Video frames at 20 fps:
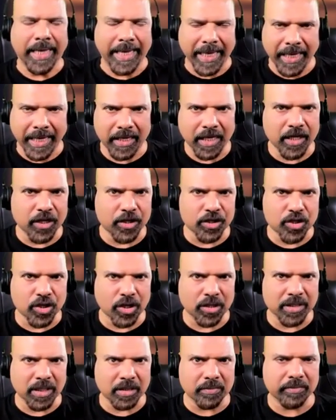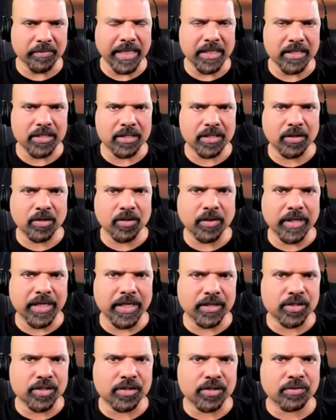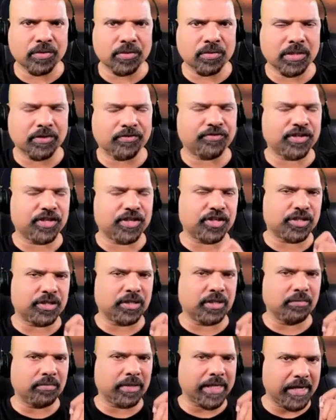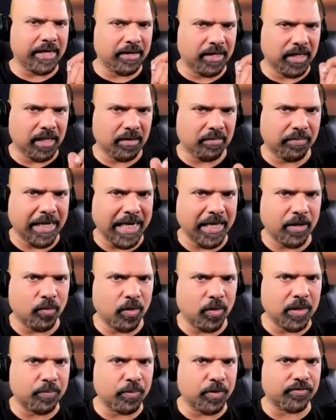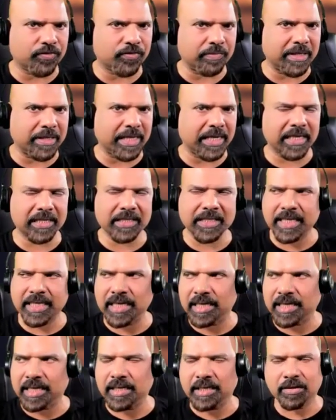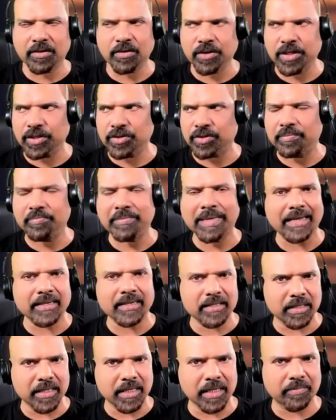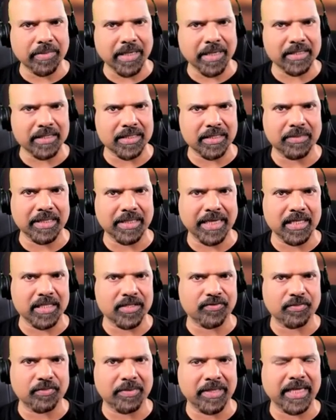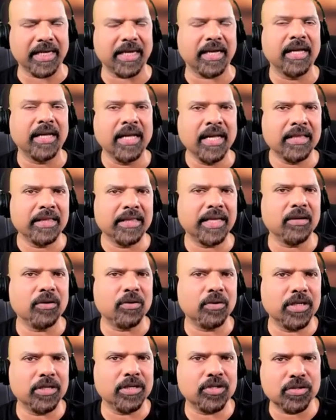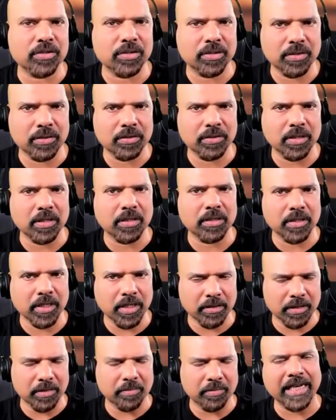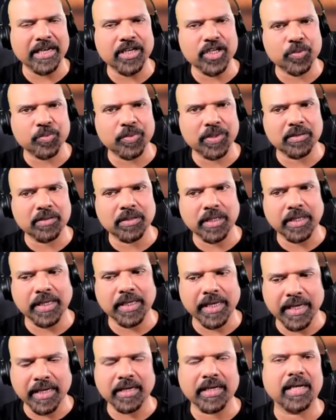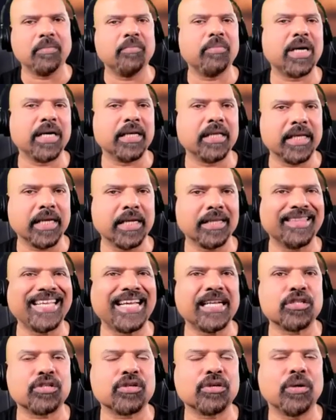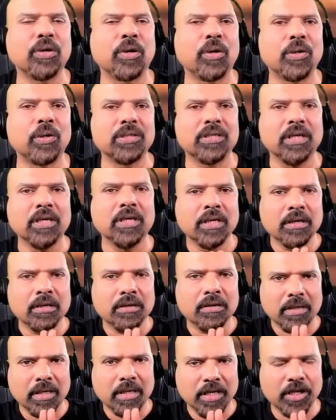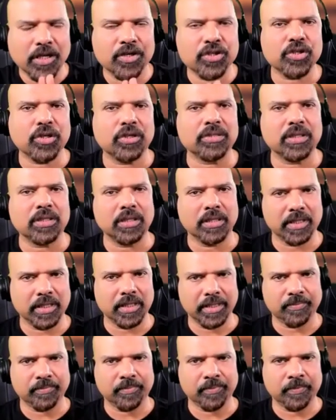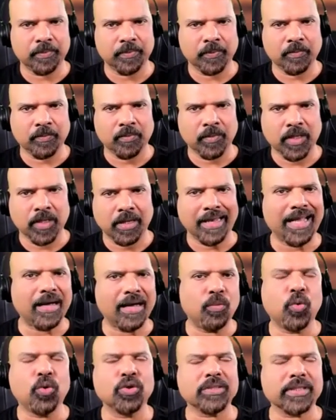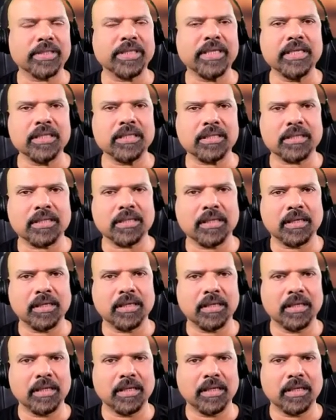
And horizontal means going to the friction area, buying one book from there, taking another, going to a magazine, buying something else from there, then going to the management area and buying that. That's called horizontal learning. Now, what is